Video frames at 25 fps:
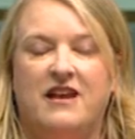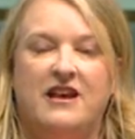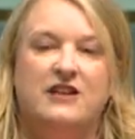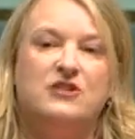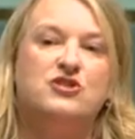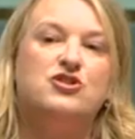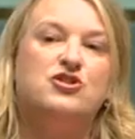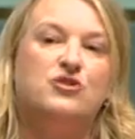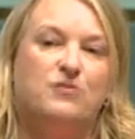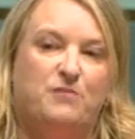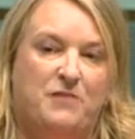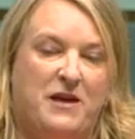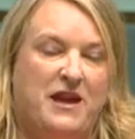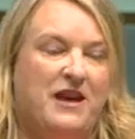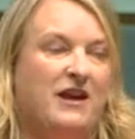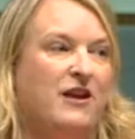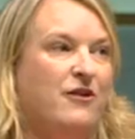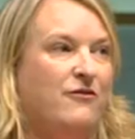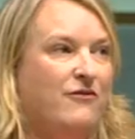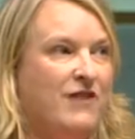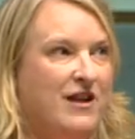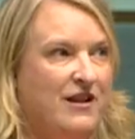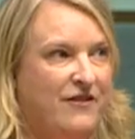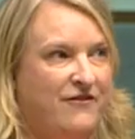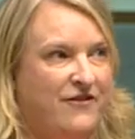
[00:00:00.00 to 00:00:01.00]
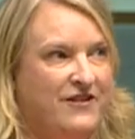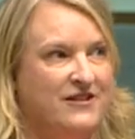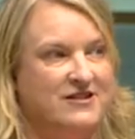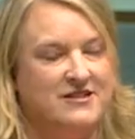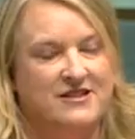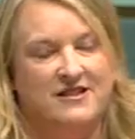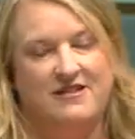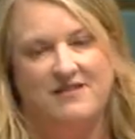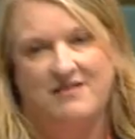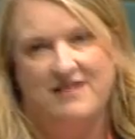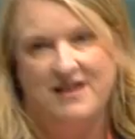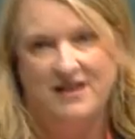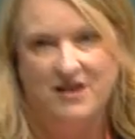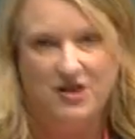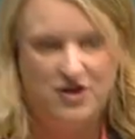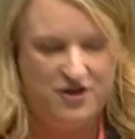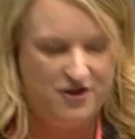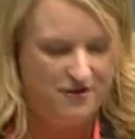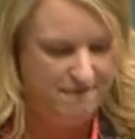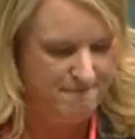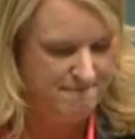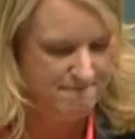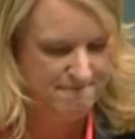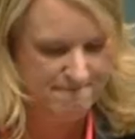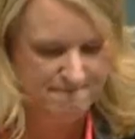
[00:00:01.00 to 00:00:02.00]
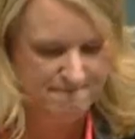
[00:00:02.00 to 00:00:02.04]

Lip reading: it should be irrelevant. Thank you.